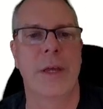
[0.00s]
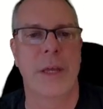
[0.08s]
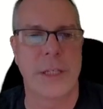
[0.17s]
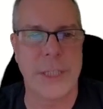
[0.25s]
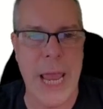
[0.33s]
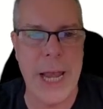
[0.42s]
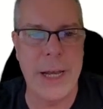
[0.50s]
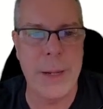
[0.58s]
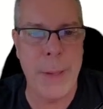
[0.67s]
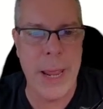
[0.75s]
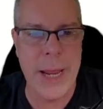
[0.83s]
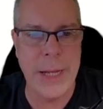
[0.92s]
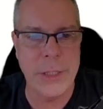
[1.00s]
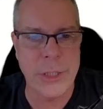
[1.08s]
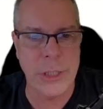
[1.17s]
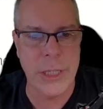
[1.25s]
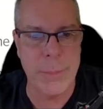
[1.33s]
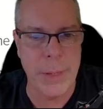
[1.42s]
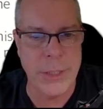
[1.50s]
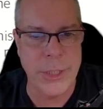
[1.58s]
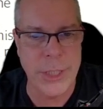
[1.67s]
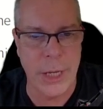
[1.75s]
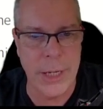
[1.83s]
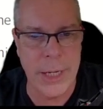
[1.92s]
Sanity, pain, sleep, and
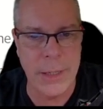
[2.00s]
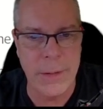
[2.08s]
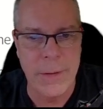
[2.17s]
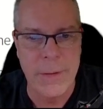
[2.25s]
stunning.